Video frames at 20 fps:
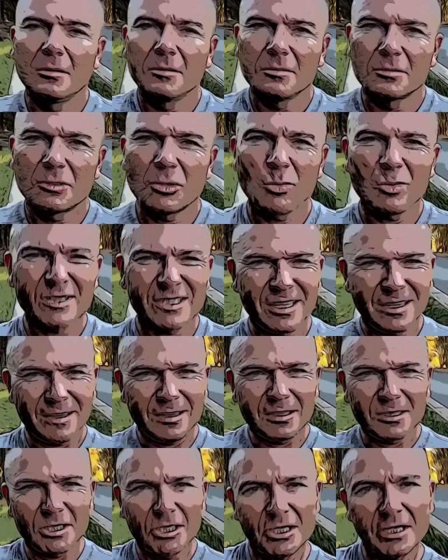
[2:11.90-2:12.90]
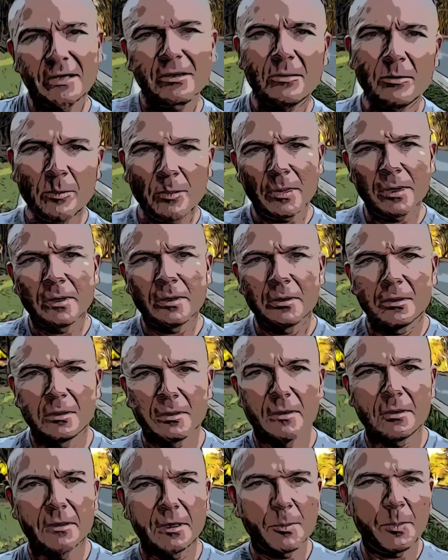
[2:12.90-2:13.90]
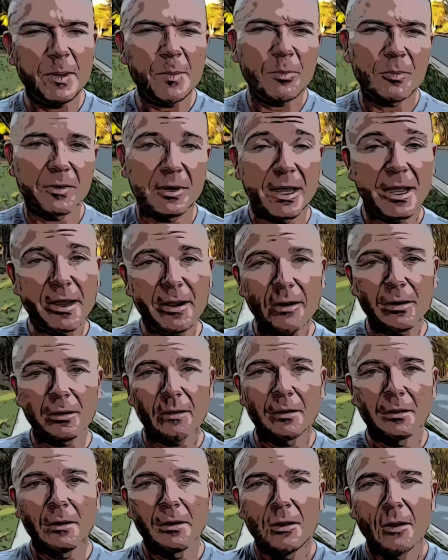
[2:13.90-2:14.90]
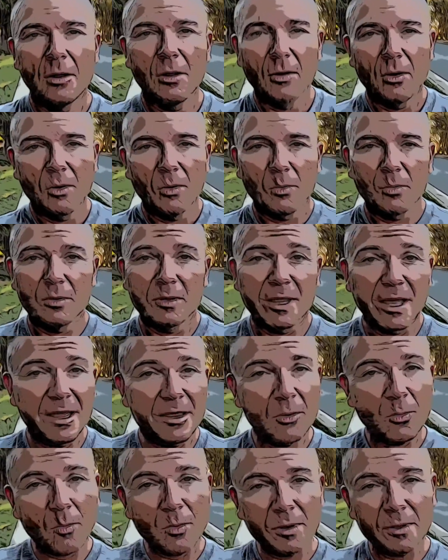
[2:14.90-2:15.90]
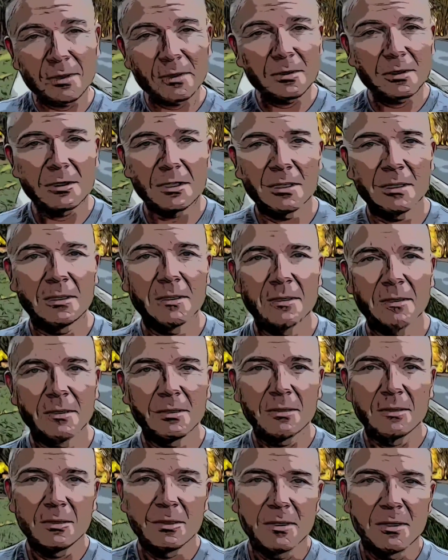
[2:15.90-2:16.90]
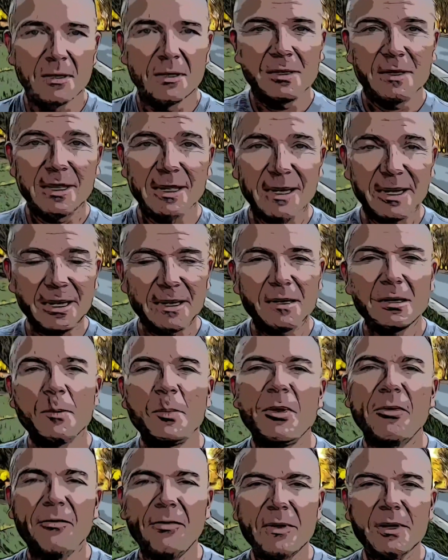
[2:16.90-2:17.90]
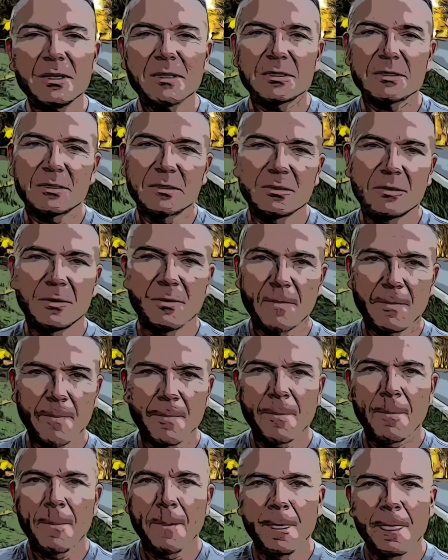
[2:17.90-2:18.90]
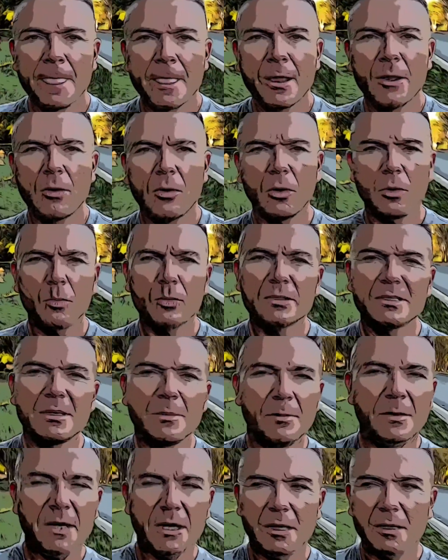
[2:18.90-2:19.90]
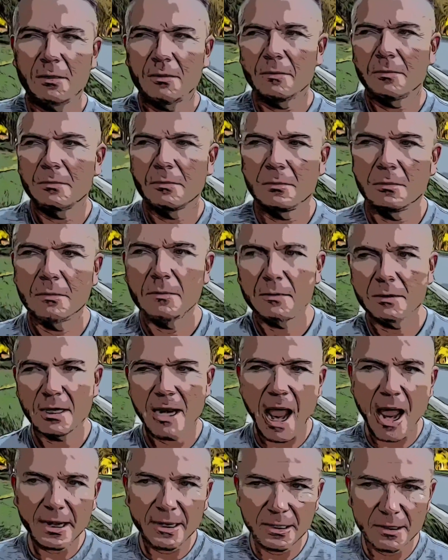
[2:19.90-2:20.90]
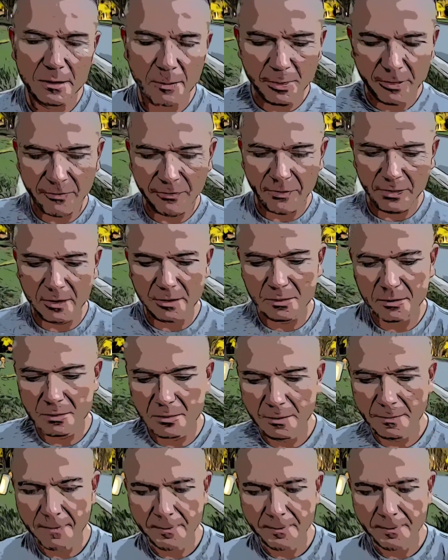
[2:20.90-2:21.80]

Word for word: so was it the gym, the people there, were they the ones that needed to be fixed? Or was it me that I needed to be fixed?